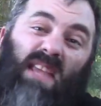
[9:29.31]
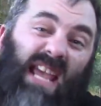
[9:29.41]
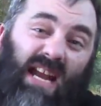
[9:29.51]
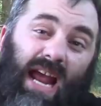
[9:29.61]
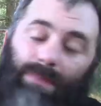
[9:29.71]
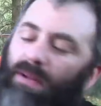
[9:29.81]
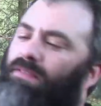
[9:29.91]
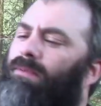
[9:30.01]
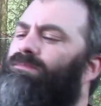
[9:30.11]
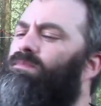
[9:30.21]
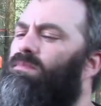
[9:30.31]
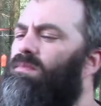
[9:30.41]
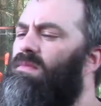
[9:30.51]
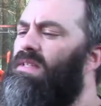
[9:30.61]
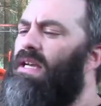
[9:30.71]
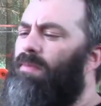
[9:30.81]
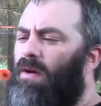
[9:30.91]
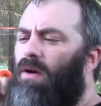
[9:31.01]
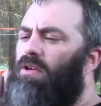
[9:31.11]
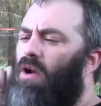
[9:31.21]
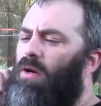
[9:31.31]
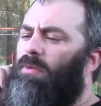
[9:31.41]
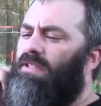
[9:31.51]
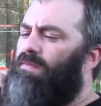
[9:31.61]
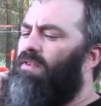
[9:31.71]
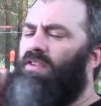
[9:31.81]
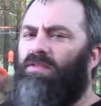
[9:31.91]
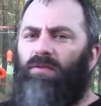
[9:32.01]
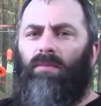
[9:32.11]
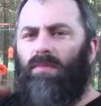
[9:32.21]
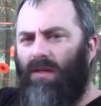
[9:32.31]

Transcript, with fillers: It happens. There are notable differences from